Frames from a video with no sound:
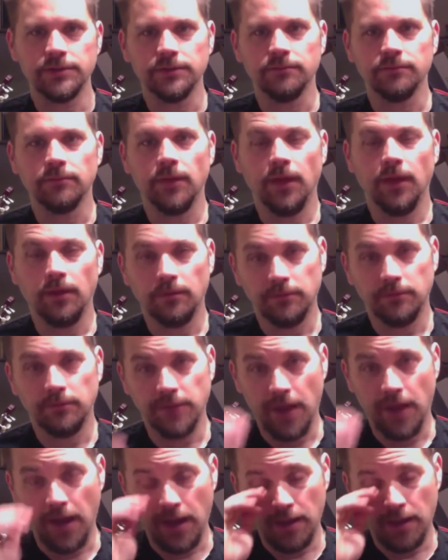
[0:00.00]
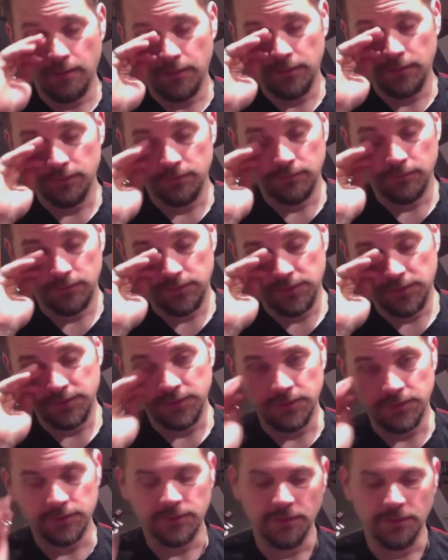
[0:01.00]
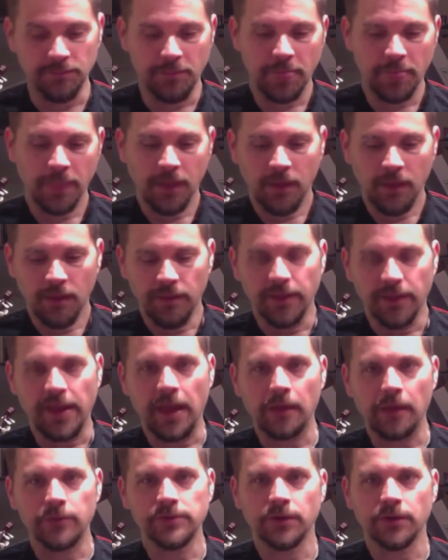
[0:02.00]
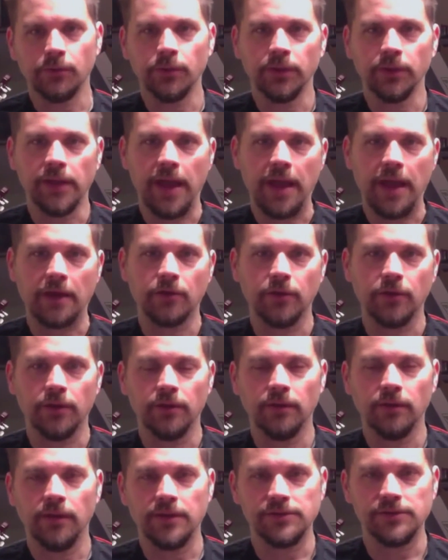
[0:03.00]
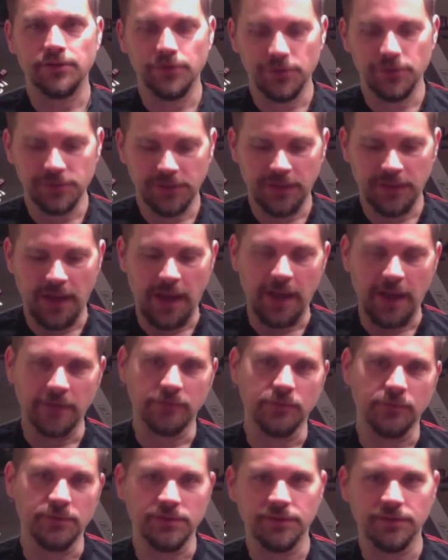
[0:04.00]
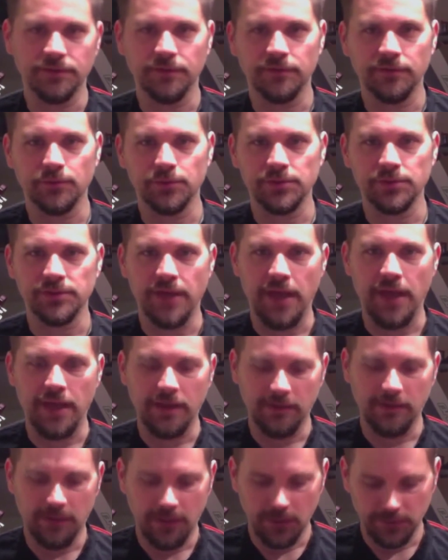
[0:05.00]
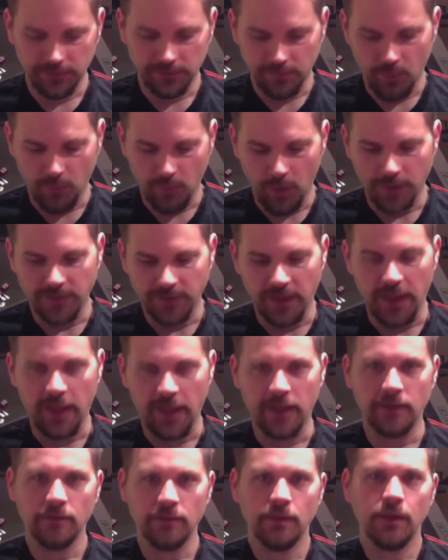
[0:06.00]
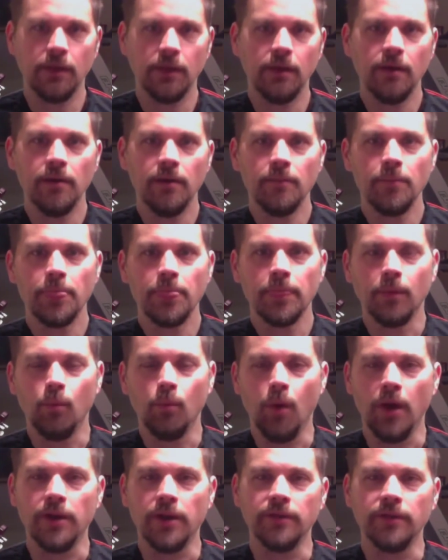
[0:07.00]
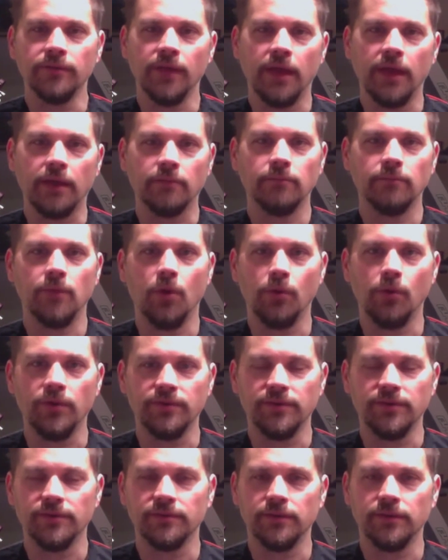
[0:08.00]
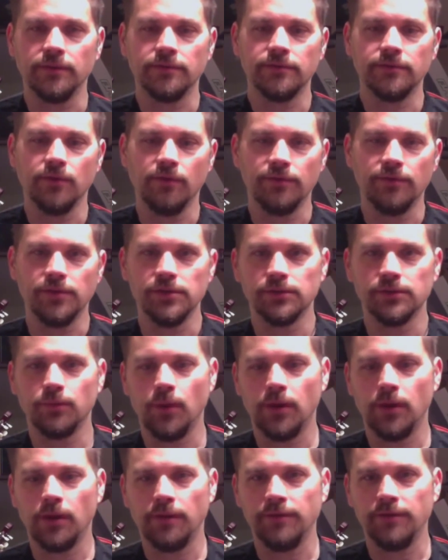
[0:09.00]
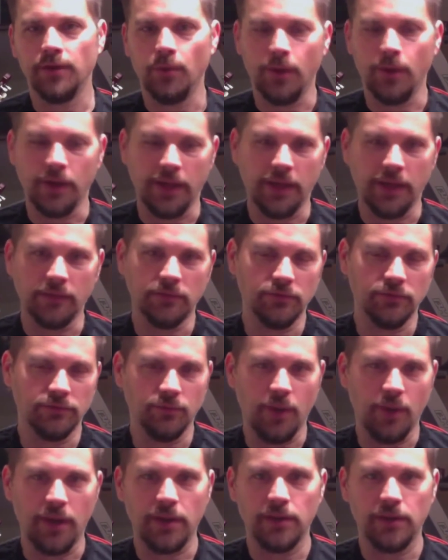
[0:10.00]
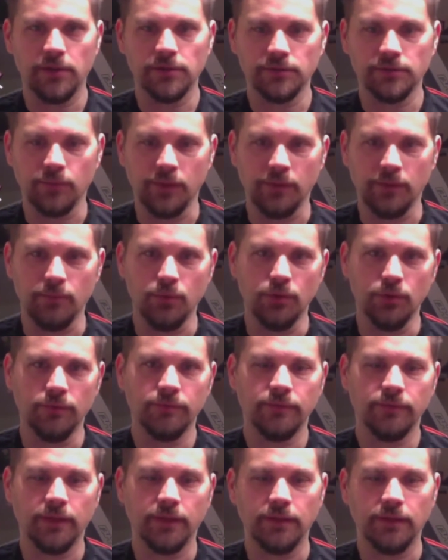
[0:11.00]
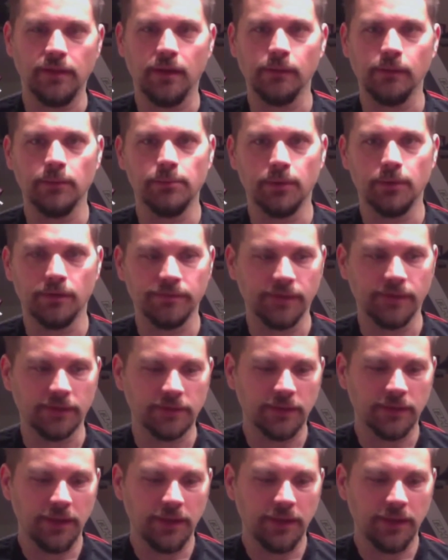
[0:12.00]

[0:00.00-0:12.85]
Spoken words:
and time and distance, and the calories aren't really accurate unless you're using the highest resistance, which is 8. It goes from 1 to 8. 1 is like no resistance, so if you don't want to get too sweaty and you just want to move, that would be perfect.